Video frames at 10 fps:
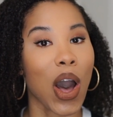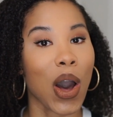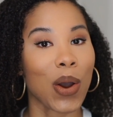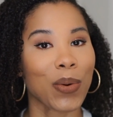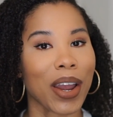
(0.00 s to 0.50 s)

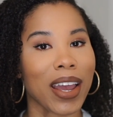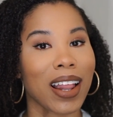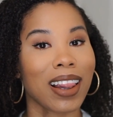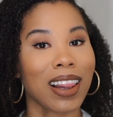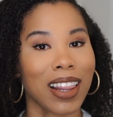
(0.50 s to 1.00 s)
All
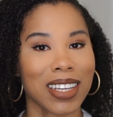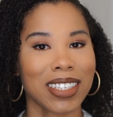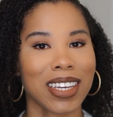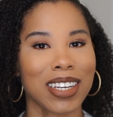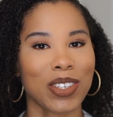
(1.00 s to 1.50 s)
right, let's
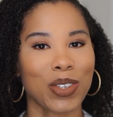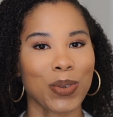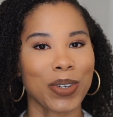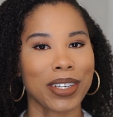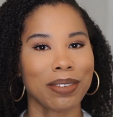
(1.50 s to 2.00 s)
get into
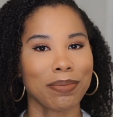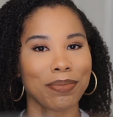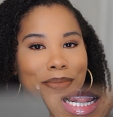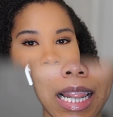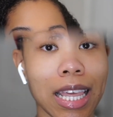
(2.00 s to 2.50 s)
it.
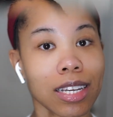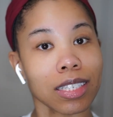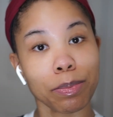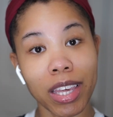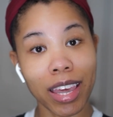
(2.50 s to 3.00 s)
Let
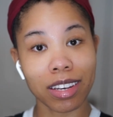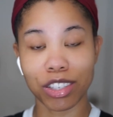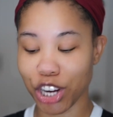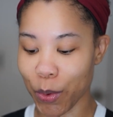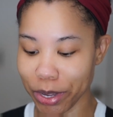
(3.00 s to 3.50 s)
us begin,
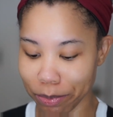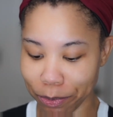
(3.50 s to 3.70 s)
shall we?